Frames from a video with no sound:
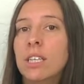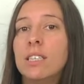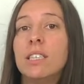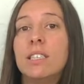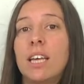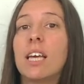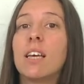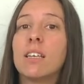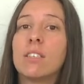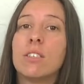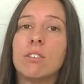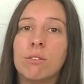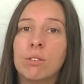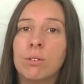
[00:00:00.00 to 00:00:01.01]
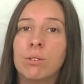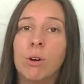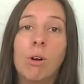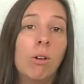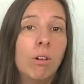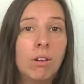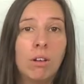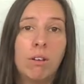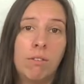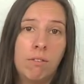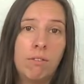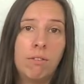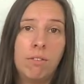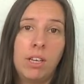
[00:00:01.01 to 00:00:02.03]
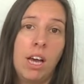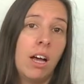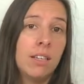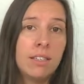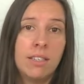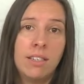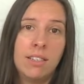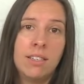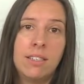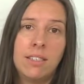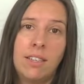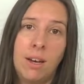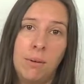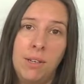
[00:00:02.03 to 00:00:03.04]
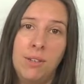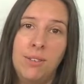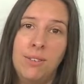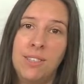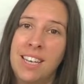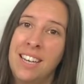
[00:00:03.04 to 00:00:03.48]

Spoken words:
to take us through all of the asanas that we use.